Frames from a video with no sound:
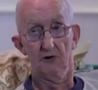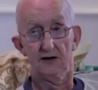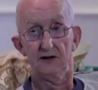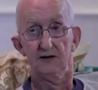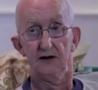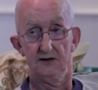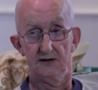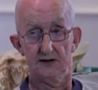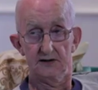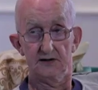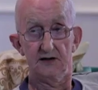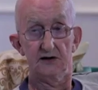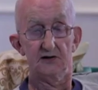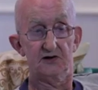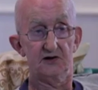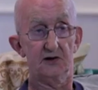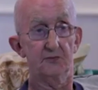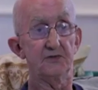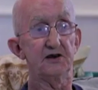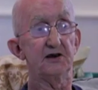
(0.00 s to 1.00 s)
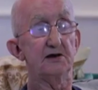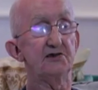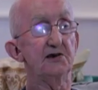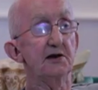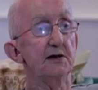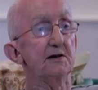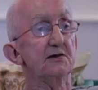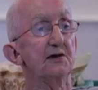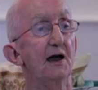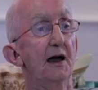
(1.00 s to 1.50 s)
the
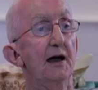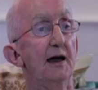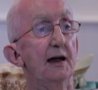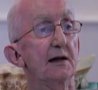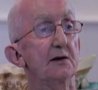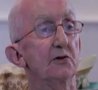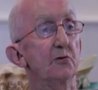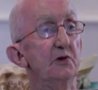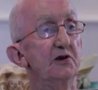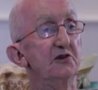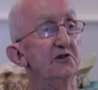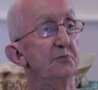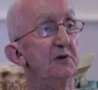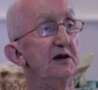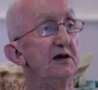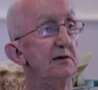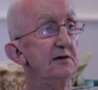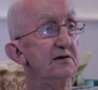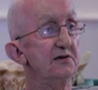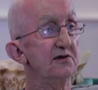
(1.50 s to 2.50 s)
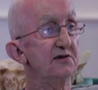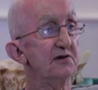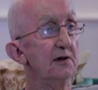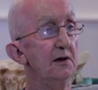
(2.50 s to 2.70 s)
1976 Act, which means